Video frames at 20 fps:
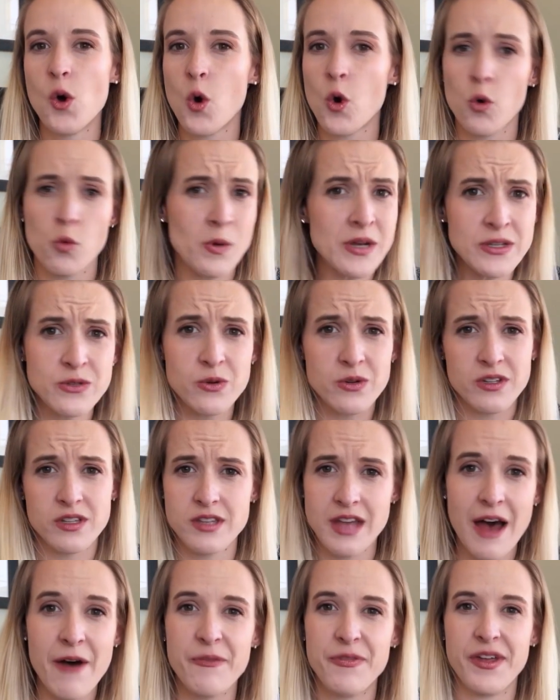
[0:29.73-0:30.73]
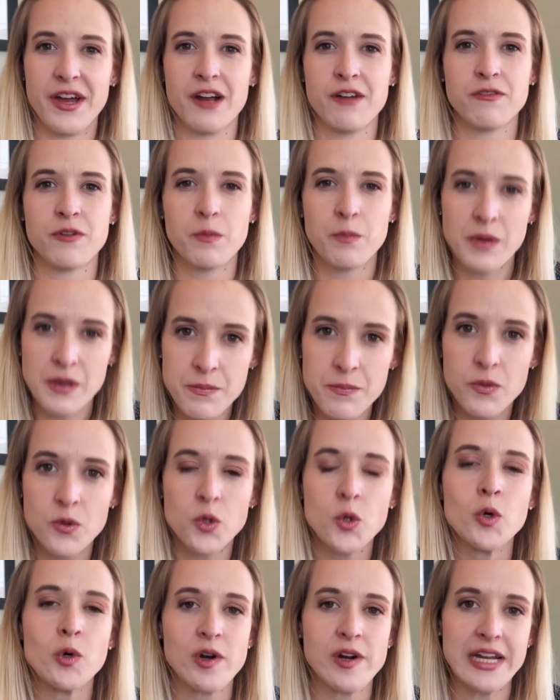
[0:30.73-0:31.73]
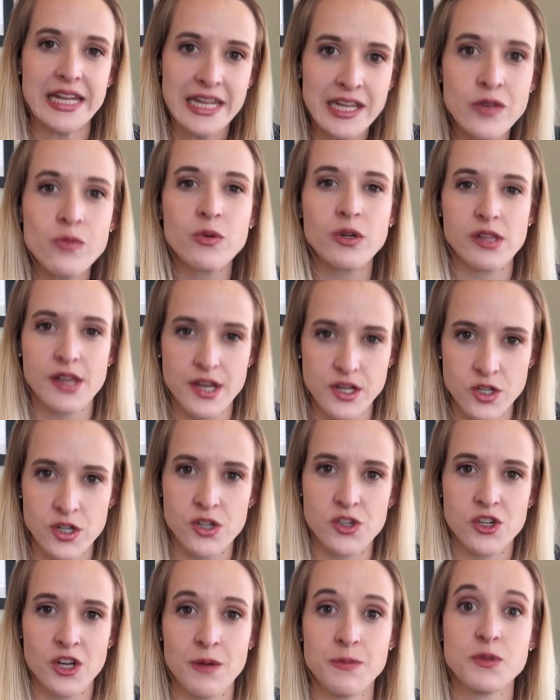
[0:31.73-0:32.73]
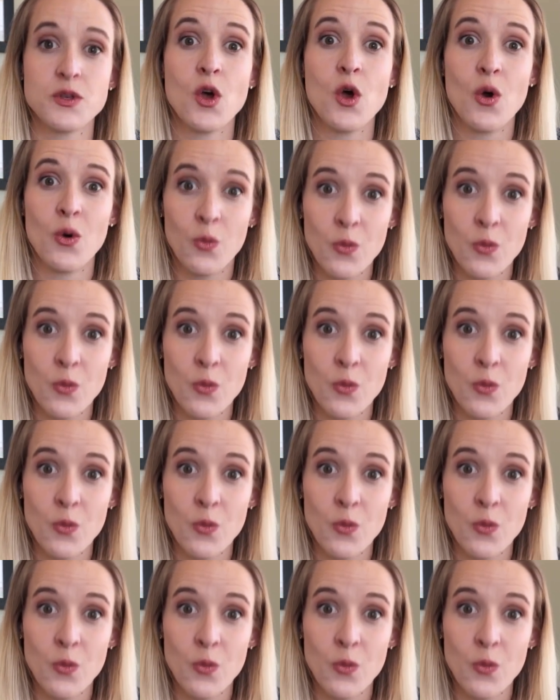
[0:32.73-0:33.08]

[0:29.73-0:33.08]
or resources out there for people who are in relationships